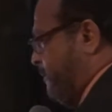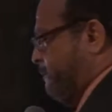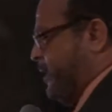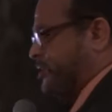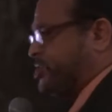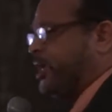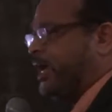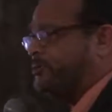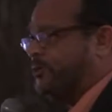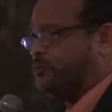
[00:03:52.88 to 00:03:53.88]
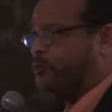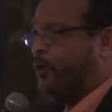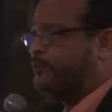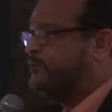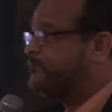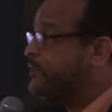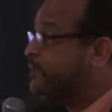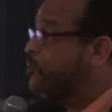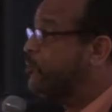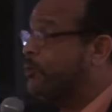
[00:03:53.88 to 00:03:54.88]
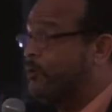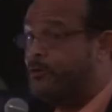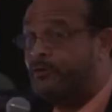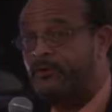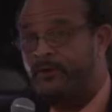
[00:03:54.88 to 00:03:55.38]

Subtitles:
"Be the change that you want to see in the world."